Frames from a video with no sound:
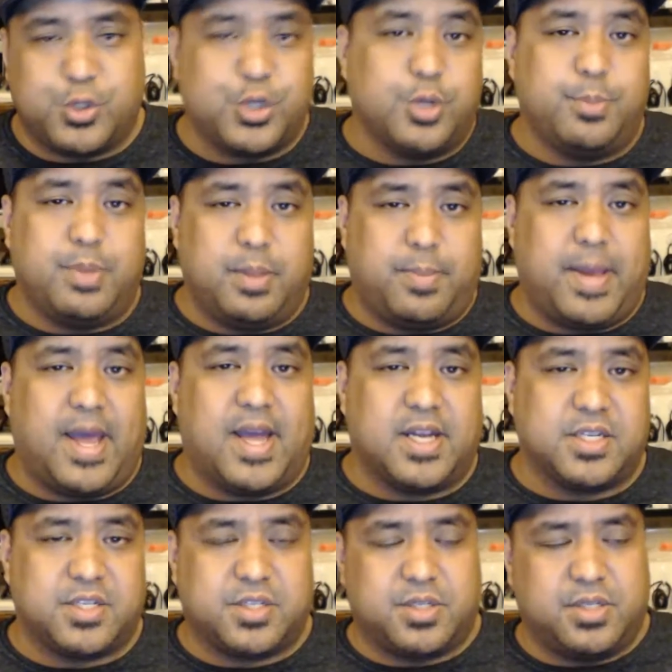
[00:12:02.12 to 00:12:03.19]
should be
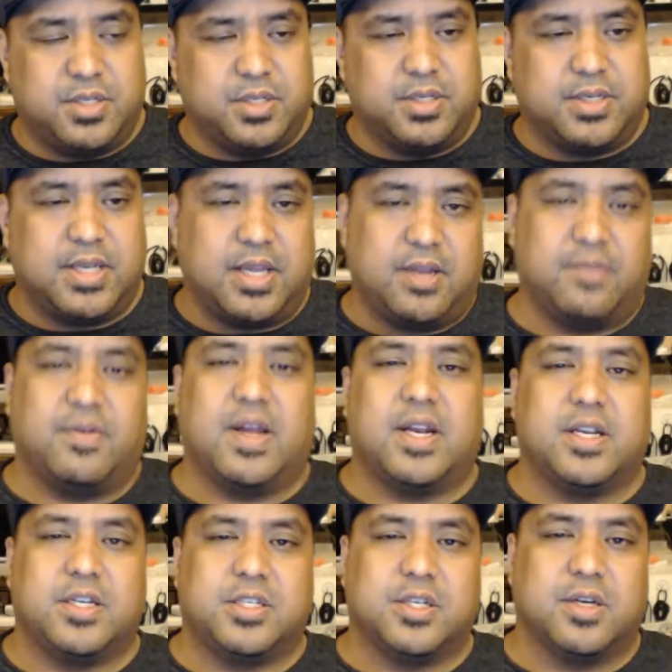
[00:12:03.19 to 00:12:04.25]
patched to take
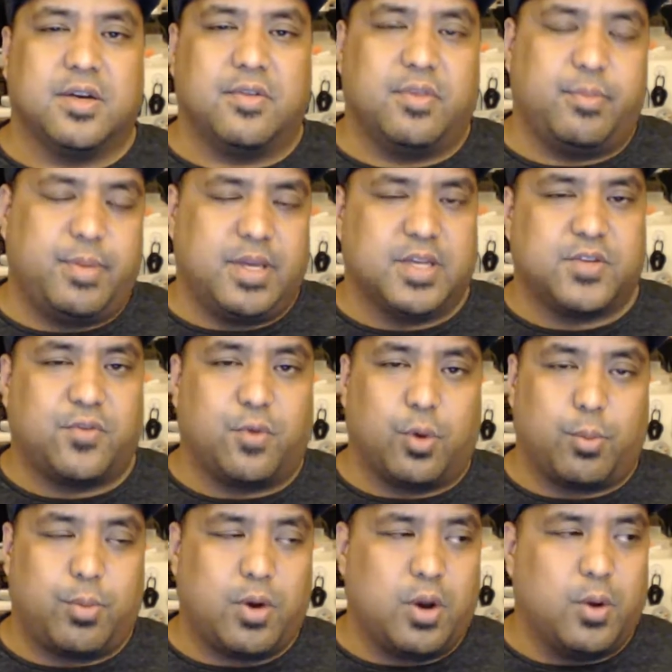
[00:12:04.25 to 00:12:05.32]
advantage of the
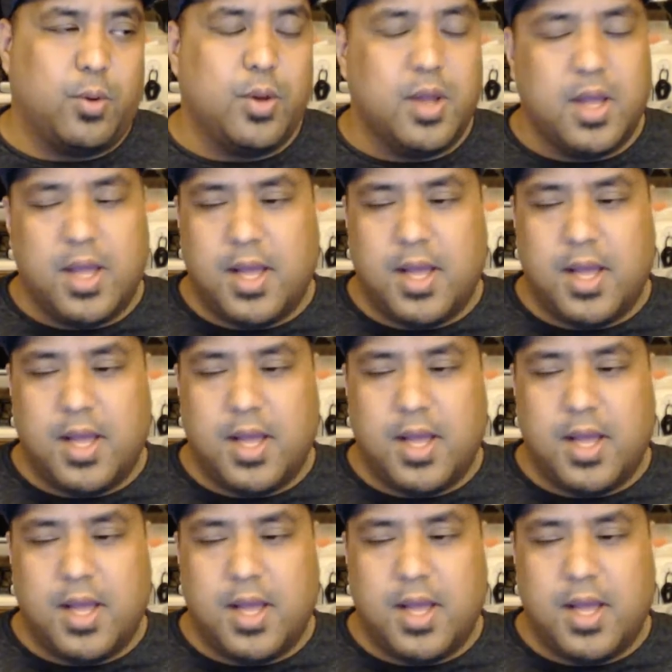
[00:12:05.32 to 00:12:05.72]
PS4 Pro,